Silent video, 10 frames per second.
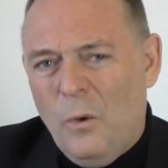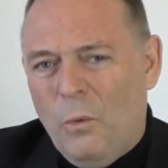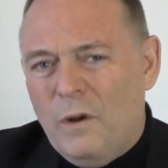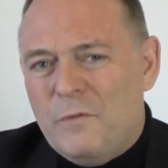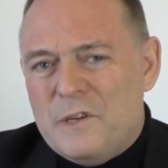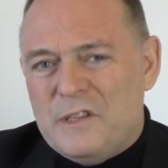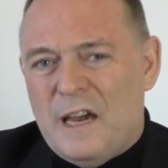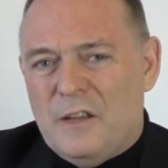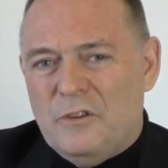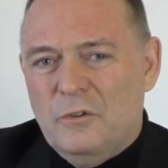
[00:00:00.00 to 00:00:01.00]
What if we
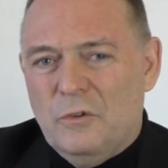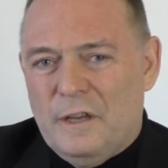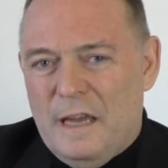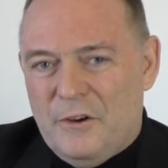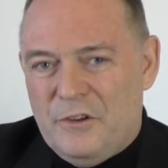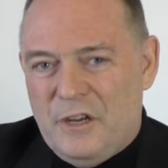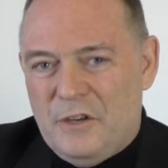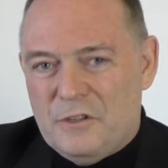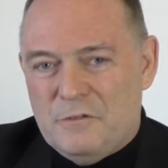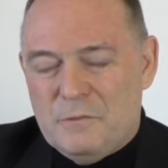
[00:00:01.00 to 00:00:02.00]
started to look at our
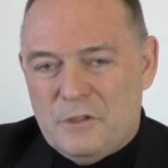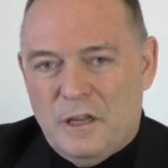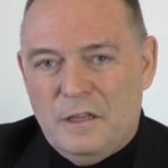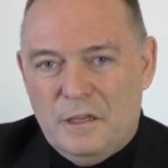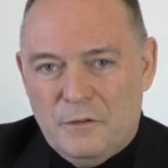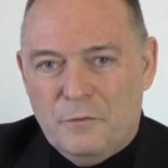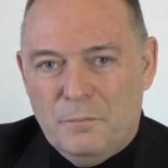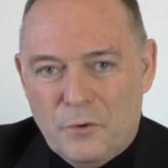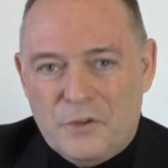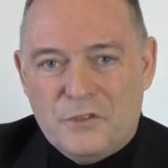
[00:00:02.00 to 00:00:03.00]
agendas from slightly
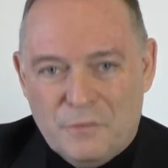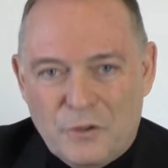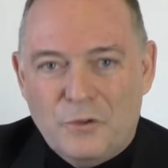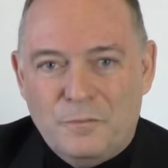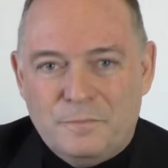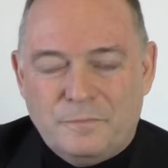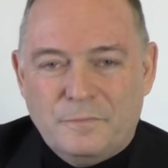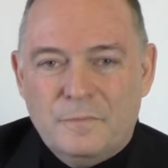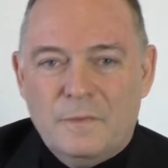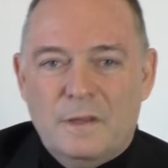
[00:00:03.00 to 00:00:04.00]
different points of view?
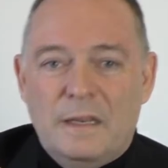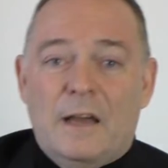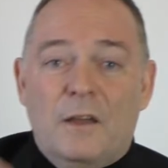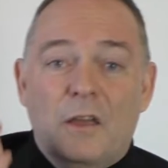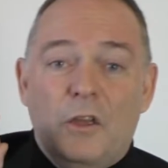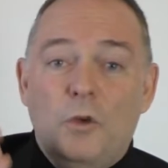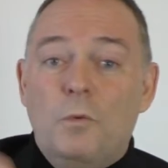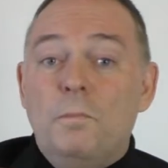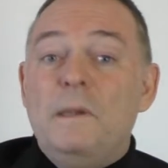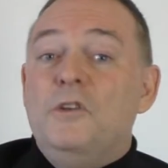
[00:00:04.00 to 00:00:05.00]
Now, you
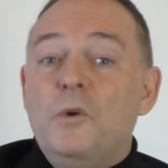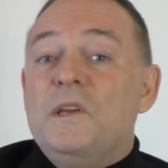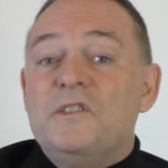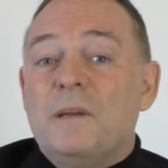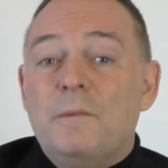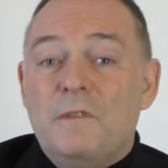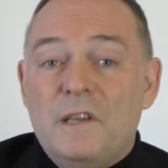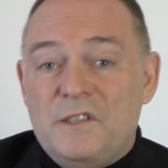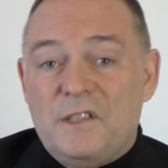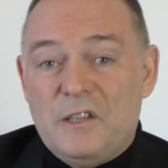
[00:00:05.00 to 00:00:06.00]
will be doing some of
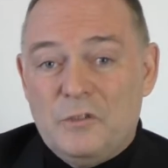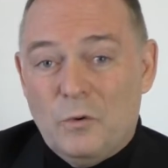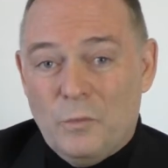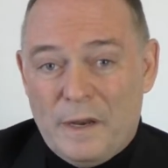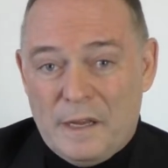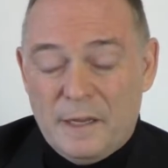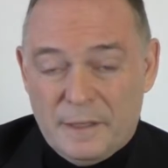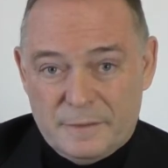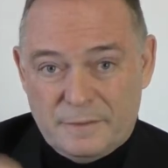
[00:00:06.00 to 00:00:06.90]
these things already,